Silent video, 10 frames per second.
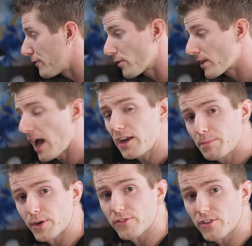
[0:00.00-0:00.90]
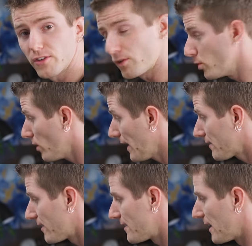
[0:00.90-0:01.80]
if you're the kind of person who
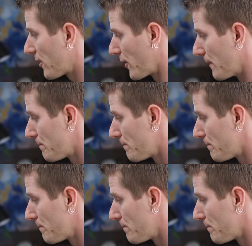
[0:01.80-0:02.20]
likes to tinker,